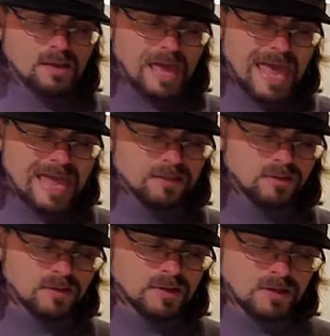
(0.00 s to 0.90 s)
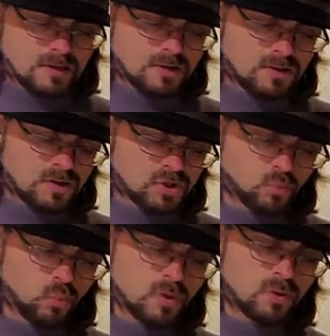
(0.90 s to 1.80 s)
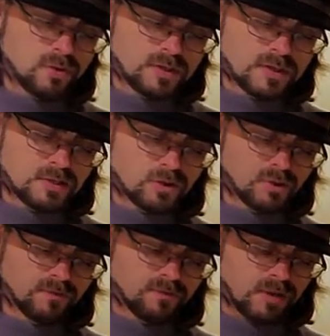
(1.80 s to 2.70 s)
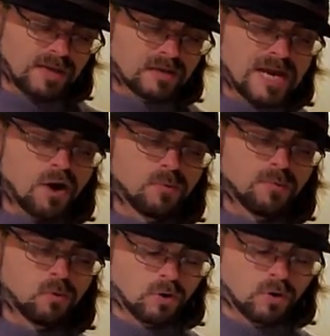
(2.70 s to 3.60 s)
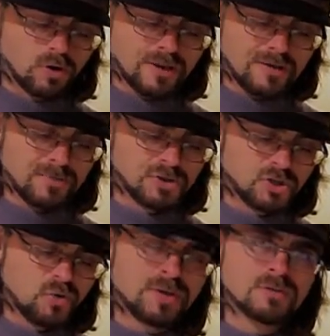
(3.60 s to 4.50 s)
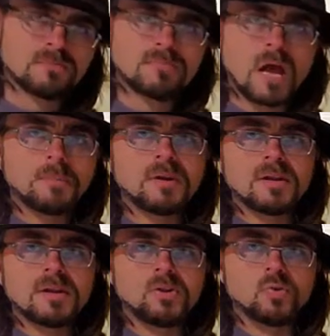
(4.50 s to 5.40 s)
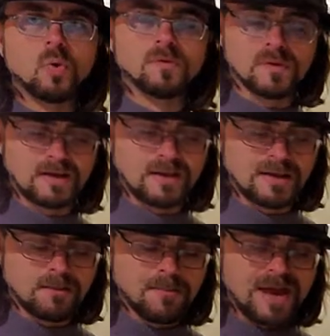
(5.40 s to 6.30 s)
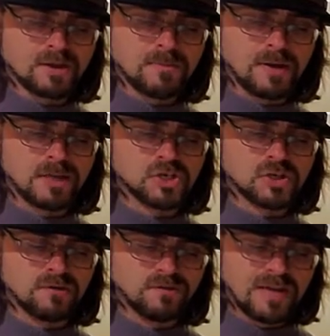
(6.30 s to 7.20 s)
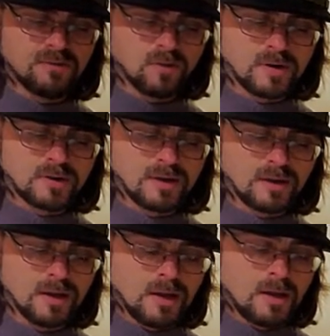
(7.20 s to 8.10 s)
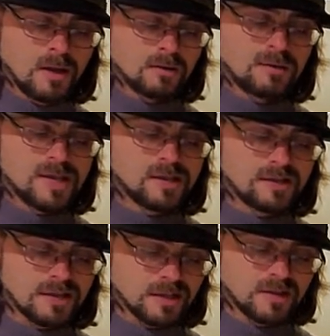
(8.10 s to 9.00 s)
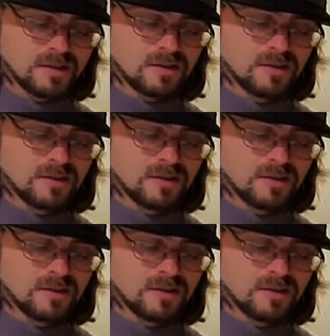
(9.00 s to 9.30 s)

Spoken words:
And you will only need to do this for like an hour before cooking, but you know what? I'm gonna let it do overnight to get maximization of flavor and tastiness.